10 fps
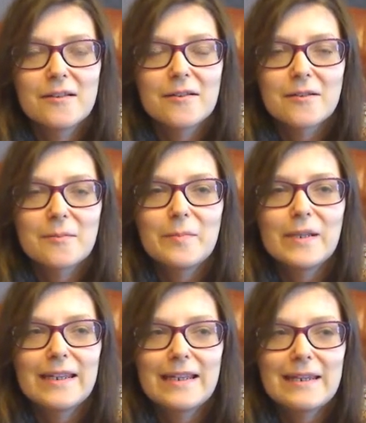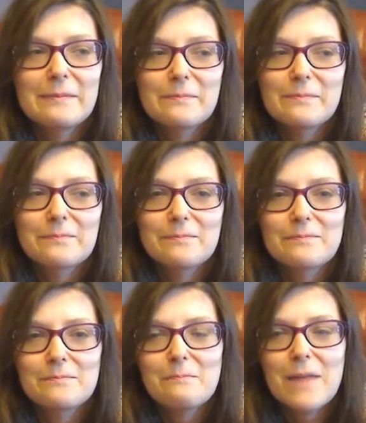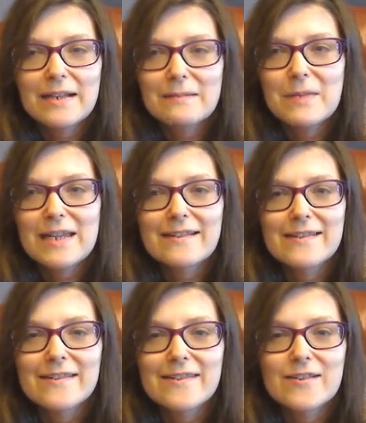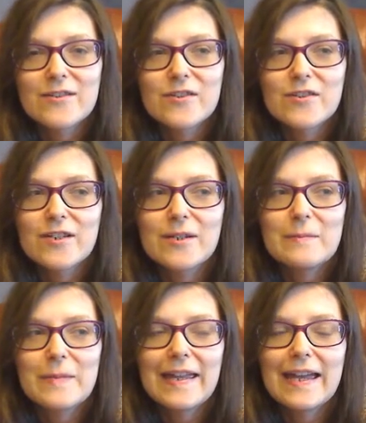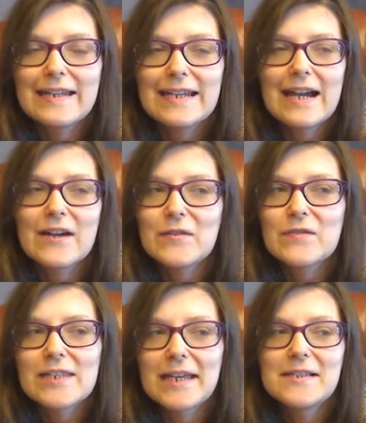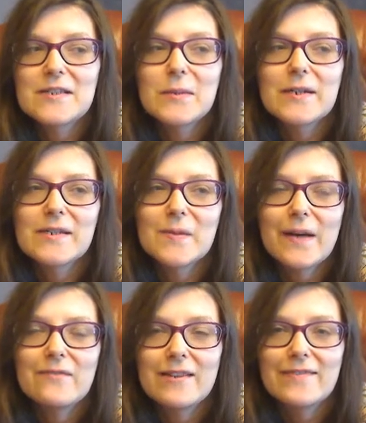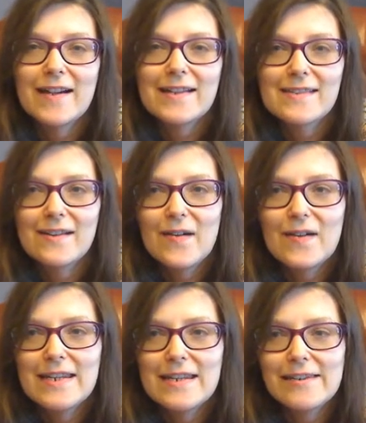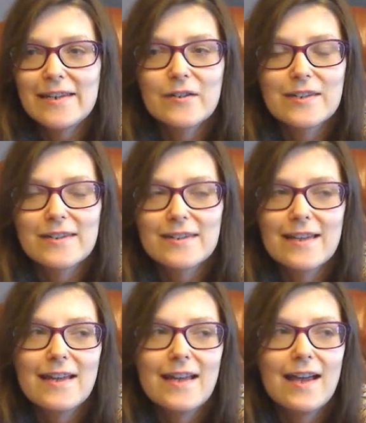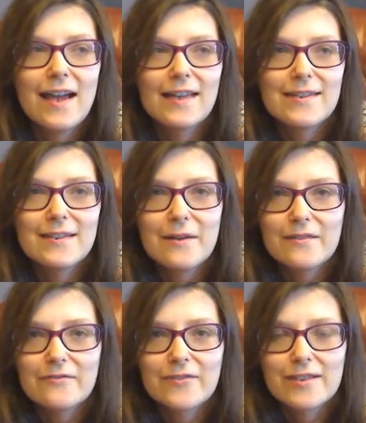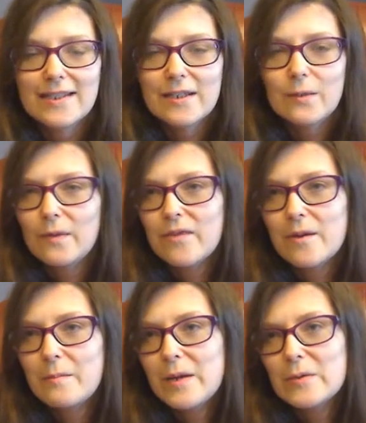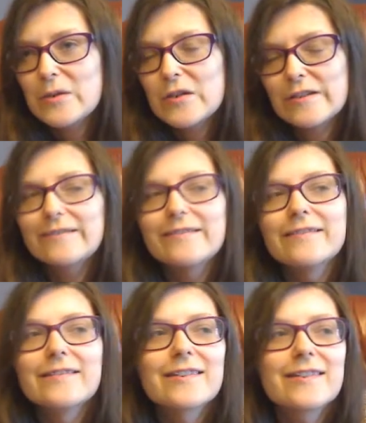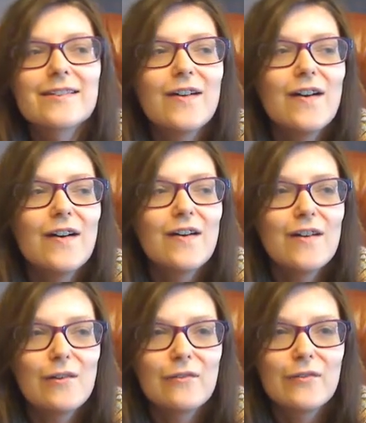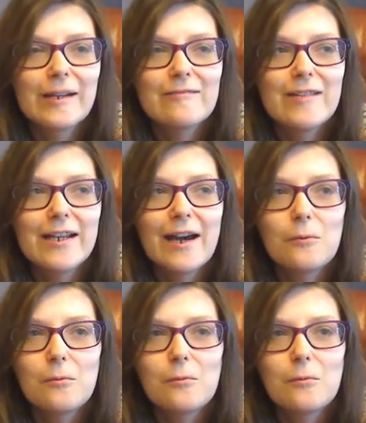completely mad pictures that just don't make any kind of sense whatsoever. That's a lot easier because I don't have to deal with emotions or figuring out